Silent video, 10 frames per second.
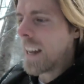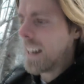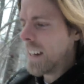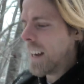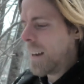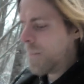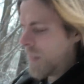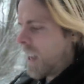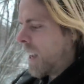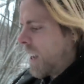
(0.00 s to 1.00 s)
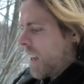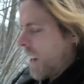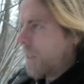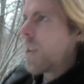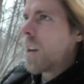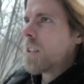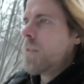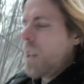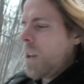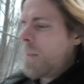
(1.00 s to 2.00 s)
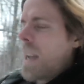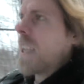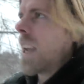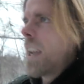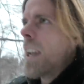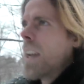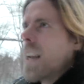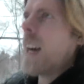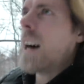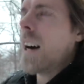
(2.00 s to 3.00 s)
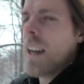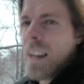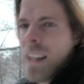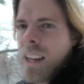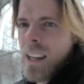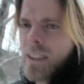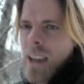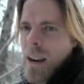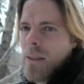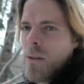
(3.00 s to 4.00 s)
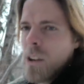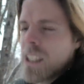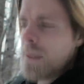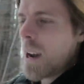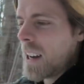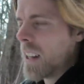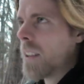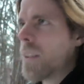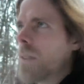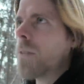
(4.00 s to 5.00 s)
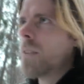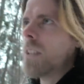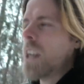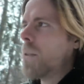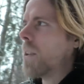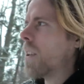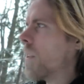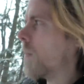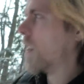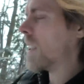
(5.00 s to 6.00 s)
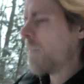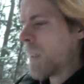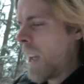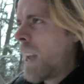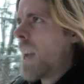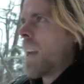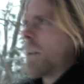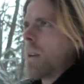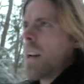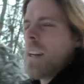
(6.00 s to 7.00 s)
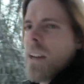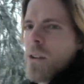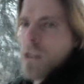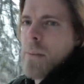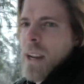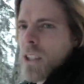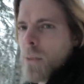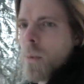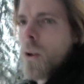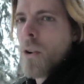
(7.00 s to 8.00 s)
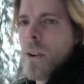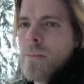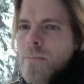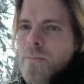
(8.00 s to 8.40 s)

and um, in regards to video making I yeah full steam ahead January onwards and I will endeavor to make some more